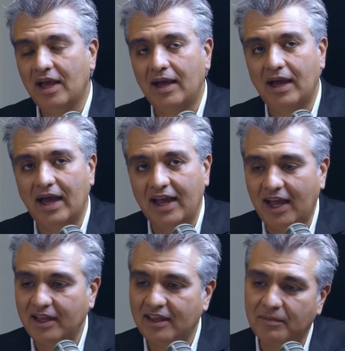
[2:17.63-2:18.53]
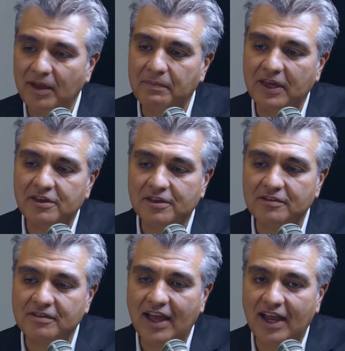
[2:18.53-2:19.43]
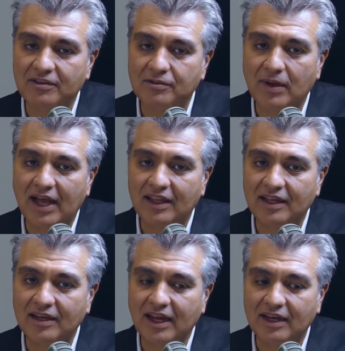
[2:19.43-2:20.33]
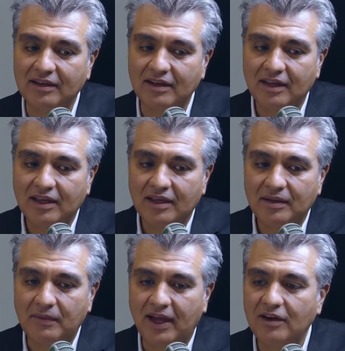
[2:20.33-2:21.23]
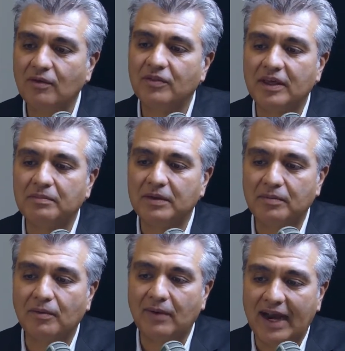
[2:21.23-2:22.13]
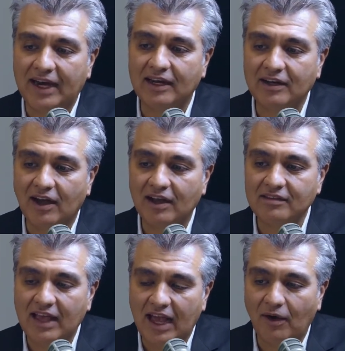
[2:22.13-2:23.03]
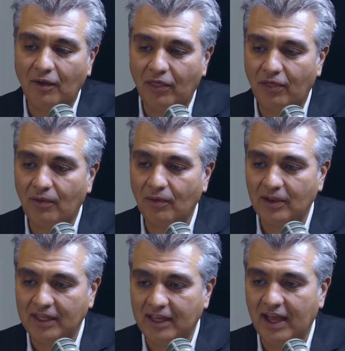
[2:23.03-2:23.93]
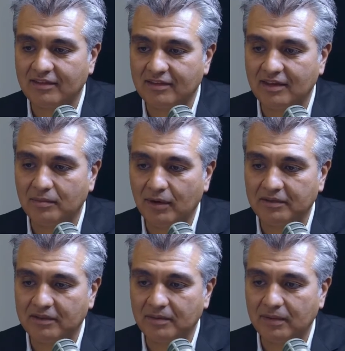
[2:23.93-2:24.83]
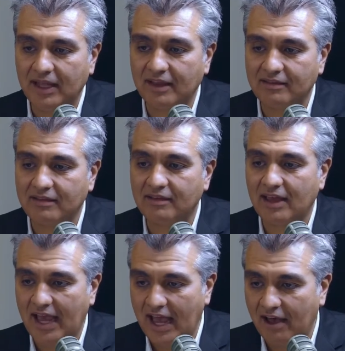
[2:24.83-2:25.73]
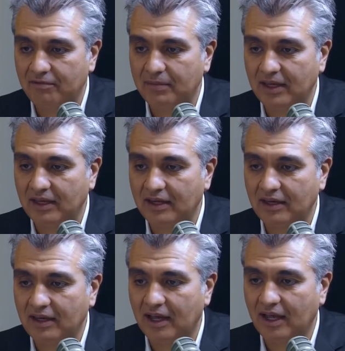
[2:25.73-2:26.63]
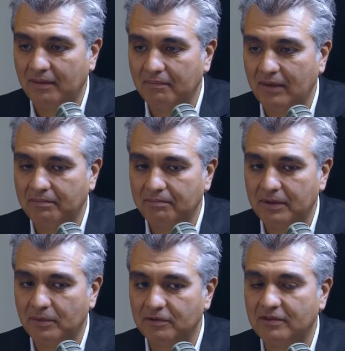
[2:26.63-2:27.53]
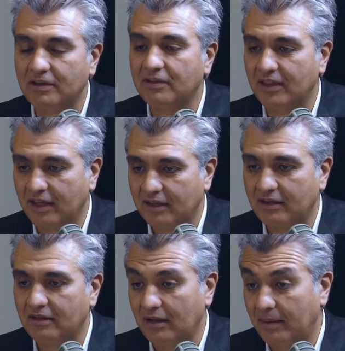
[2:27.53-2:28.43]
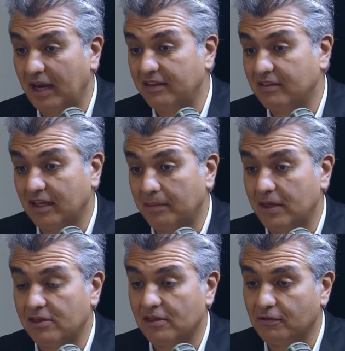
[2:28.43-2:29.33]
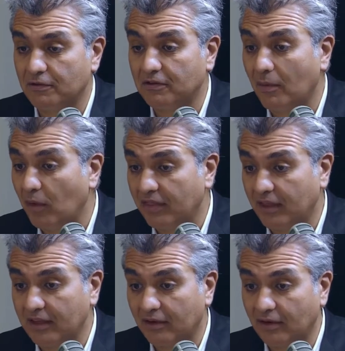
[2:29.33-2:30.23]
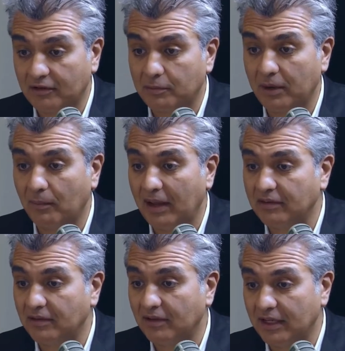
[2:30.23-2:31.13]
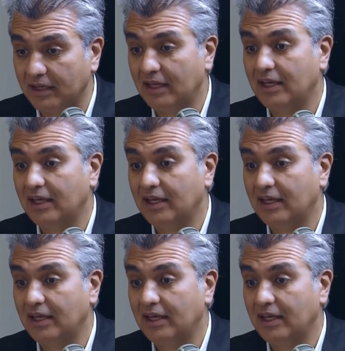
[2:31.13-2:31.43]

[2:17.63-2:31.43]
I tell my patients that as well, and I don't think people recognize how thoroughly tested breast implants have been, and people still think. I mean, I still get patients who somewhat think they're experimental, and